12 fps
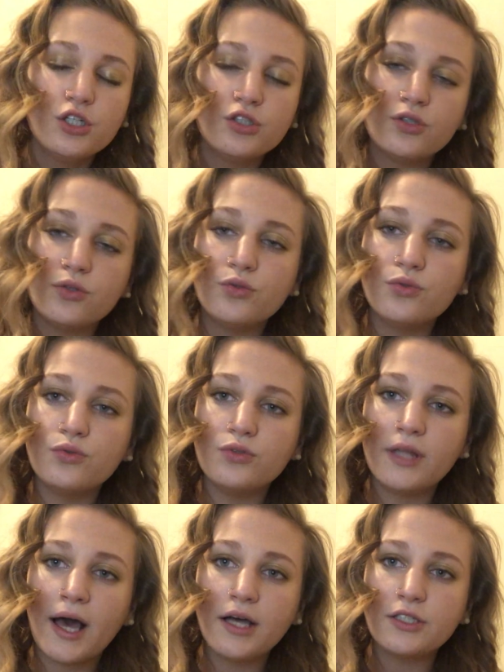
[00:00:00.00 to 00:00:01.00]
So
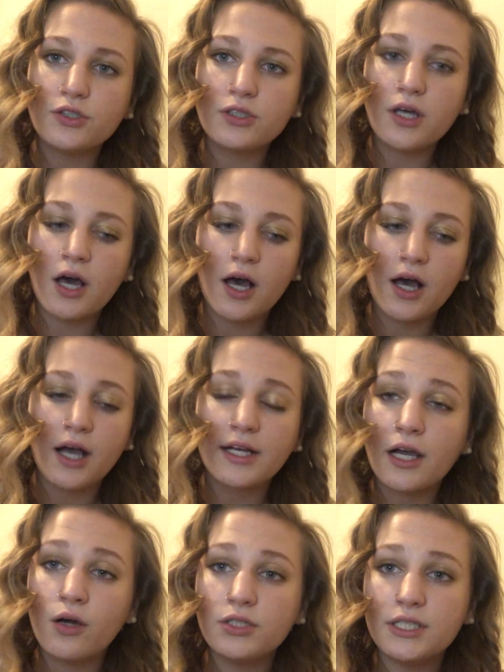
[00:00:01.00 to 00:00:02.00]
that's
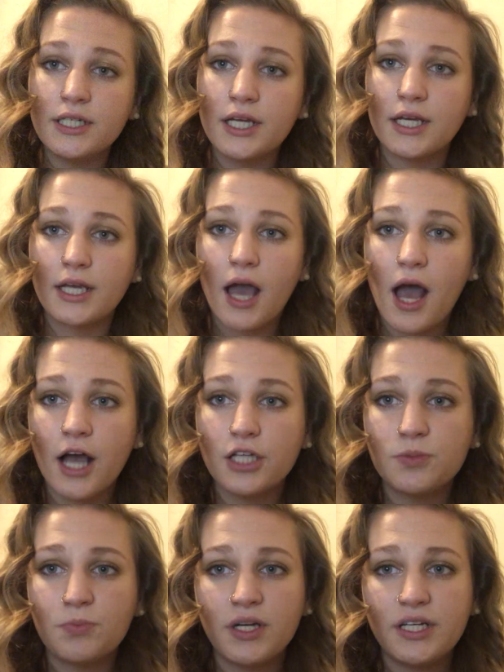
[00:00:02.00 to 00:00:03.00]
accounting and
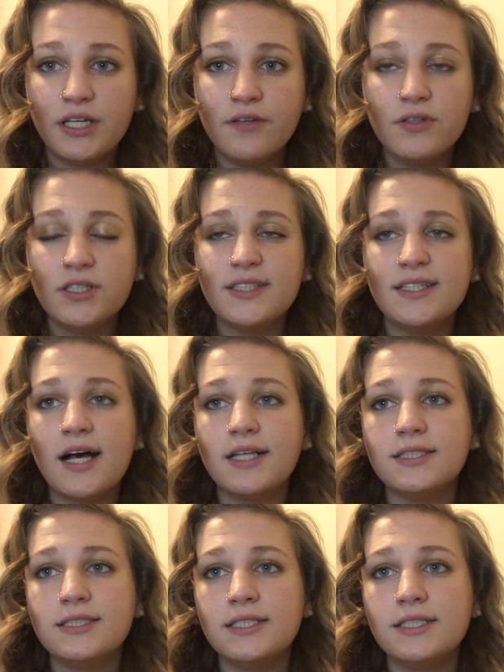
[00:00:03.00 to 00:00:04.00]
cash break-even
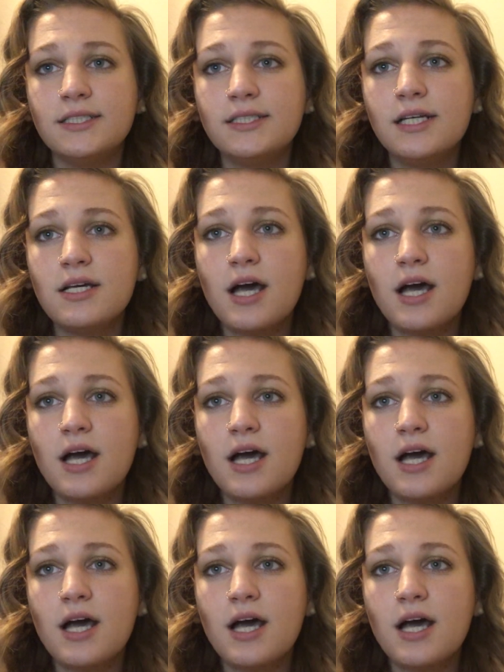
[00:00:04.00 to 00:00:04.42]
analysis.